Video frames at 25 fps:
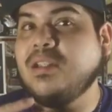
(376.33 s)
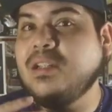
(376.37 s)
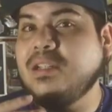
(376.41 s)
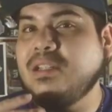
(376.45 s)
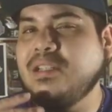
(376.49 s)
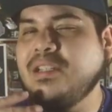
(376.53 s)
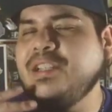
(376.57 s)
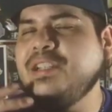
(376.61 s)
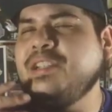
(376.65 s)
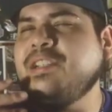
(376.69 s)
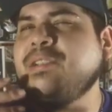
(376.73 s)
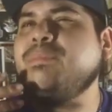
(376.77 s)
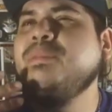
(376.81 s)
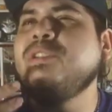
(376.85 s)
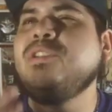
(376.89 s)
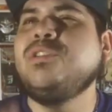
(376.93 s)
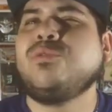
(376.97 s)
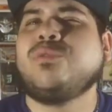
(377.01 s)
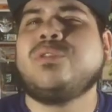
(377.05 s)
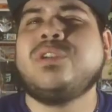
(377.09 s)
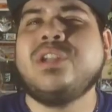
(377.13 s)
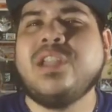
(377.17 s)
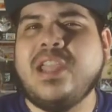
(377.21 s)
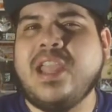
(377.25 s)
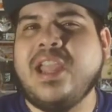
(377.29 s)
at least
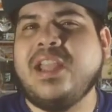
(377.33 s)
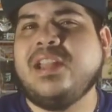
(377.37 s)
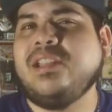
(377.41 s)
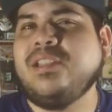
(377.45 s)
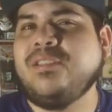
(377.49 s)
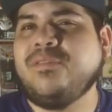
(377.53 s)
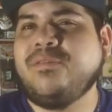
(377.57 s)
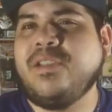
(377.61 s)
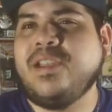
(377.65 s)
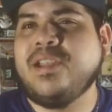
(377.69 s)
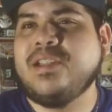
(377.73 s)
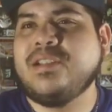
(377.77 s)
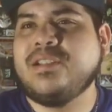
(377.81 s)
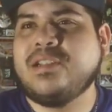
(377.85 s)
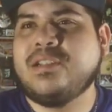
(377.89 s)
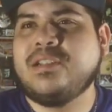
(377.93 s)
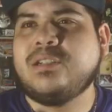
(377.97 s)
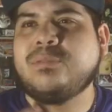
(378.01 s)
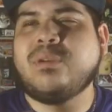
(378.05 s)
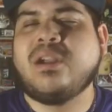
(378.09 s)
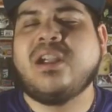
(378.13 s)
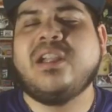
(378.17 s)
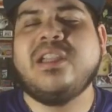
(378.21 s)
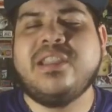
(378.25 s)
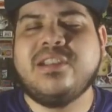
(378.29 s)
majority Alien fans,
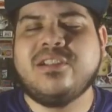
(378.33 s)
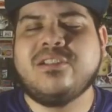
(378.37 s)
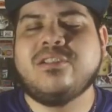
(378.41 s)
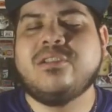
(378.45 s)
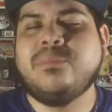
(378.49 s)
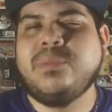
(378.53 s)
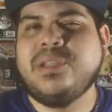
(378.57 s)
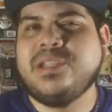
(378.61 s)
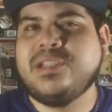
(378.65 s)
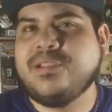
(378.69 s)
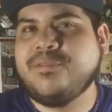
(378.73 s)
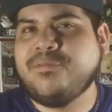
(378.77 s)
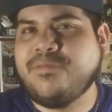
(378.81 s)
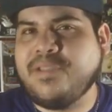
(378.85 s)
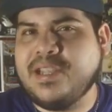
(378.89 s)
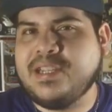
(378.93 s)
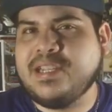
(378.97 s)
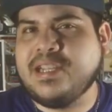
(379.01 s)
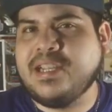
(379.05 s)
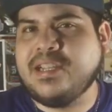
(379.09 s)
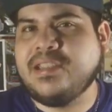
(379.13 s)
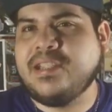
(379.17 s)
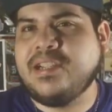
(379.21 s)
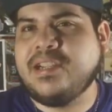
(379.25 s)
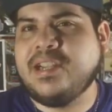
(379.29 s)
there's probably is going to be some
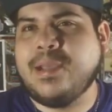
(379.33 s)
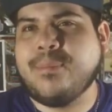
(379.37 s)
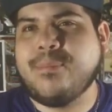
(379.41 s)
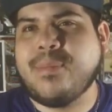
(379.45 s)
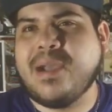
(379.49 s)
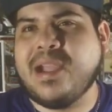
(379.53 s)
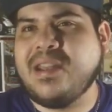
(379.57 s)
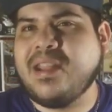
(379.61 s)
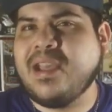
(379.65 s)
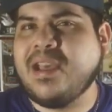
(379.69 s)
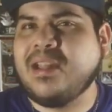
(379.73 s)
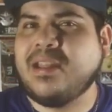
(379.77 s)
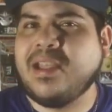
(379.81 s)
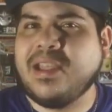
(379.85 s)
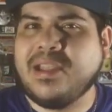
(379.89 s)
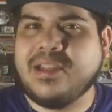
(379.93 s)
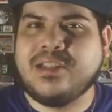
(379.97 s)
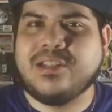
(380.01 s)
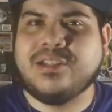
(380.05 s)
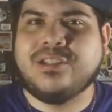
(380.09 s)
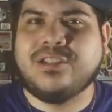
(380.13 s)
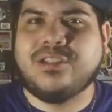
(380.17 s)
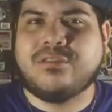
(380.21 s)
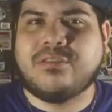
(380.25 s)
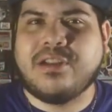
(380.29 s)
fans out there that might not
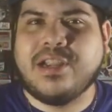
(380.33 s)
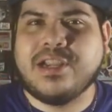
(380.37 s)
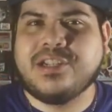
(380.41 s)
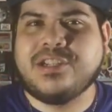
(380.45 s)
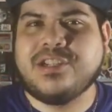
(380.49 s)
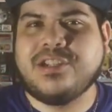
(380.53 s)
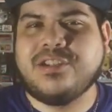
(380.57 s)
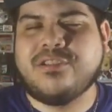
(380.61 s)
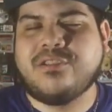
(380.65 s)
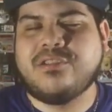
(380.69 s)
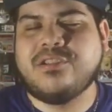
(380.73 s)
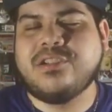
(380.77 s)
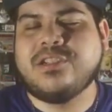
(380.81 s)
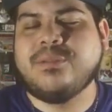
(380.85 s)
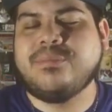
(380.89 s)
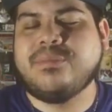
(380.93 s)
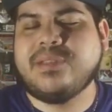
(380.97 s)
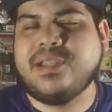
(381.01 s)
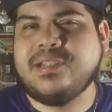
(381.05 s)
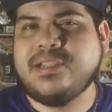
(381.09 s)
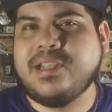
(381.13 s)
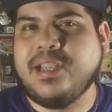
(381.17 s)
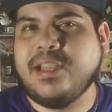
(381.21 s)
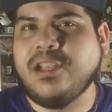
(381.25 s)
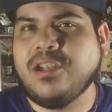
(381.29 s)
like the direction or some
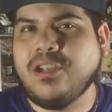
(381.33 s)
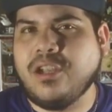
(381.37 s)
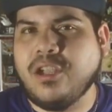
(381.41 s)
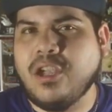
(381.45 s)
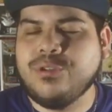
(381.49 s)
things they